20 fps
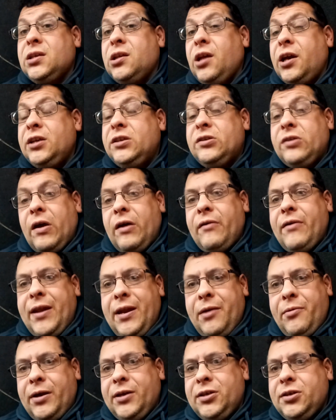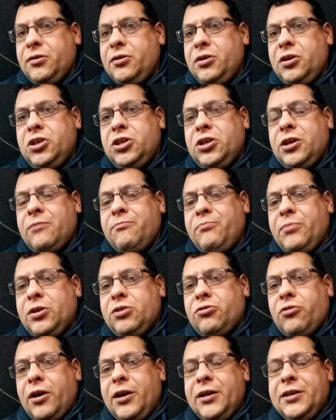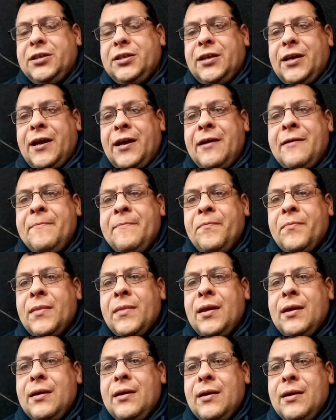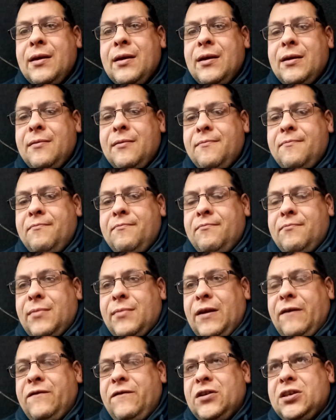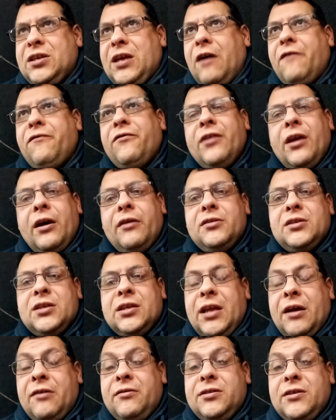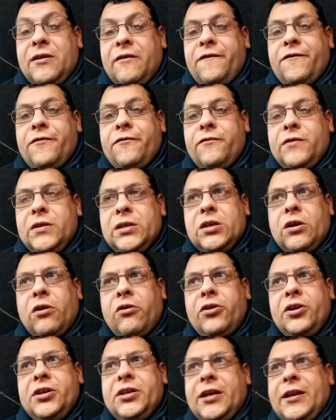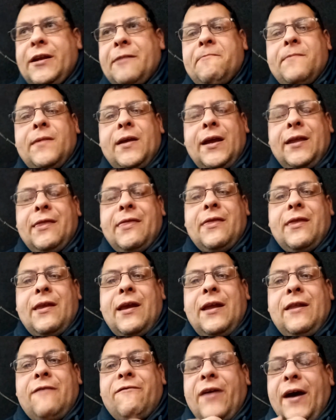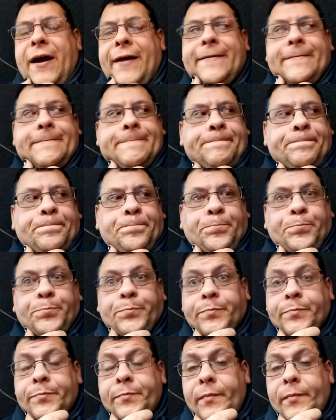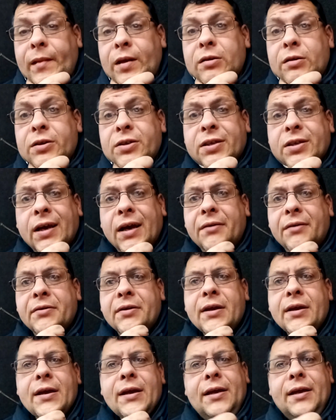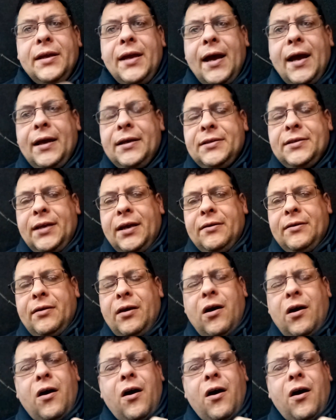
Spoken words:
lifestyle anyway, so you shouldn't be trying to give yourself loads and loads of storage in the van. So yeah, so